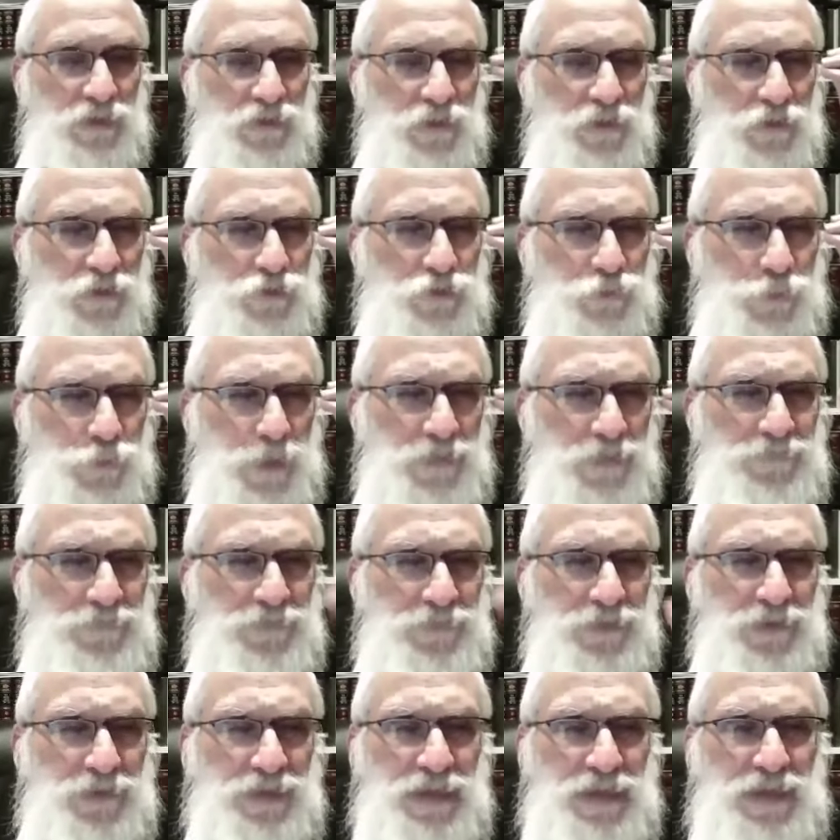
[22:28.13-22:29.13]
the
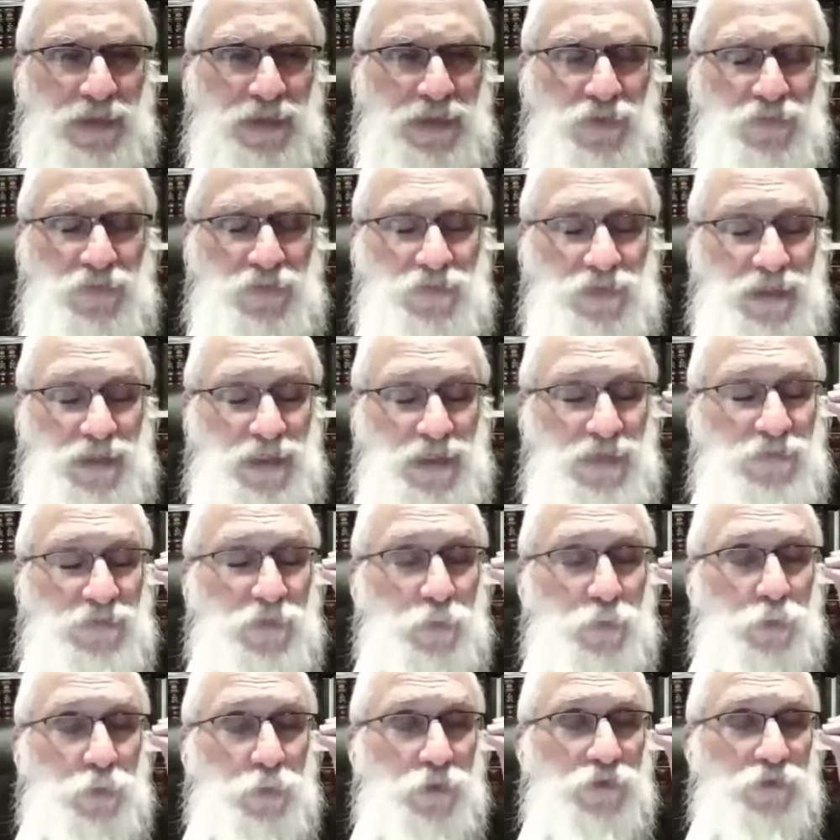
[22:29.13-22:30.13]
trefa things,
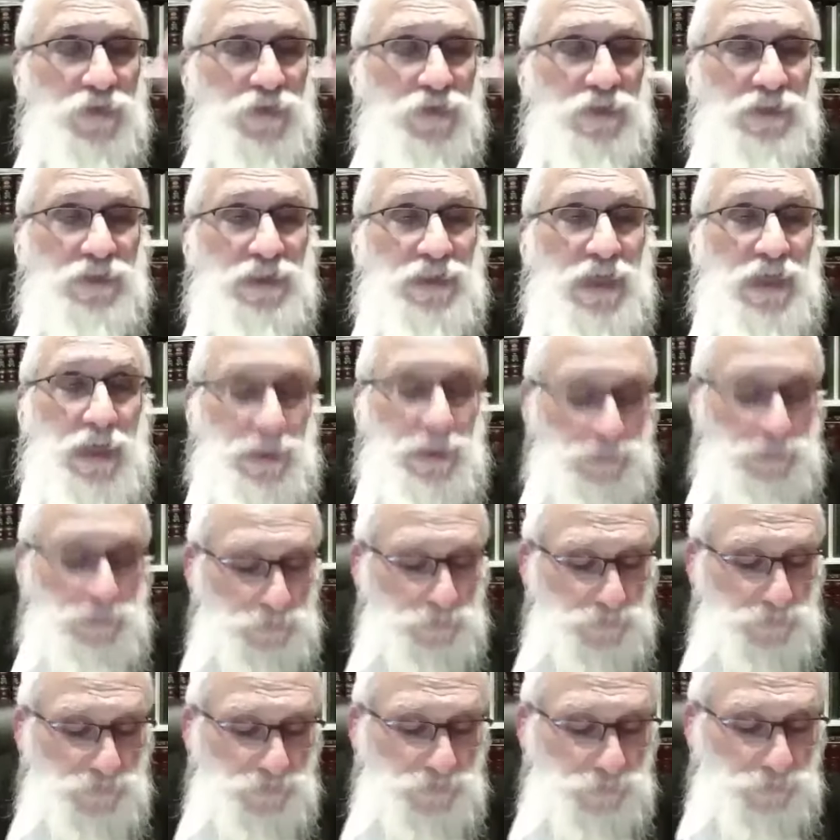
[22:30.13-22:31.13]
even worse than the
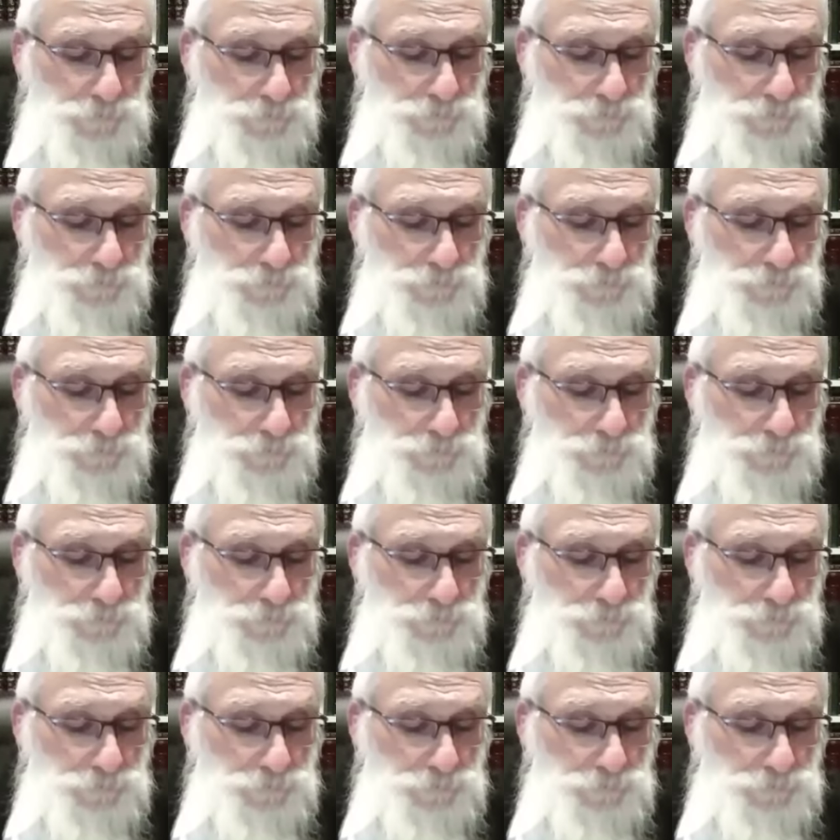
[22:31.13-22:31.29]
idols.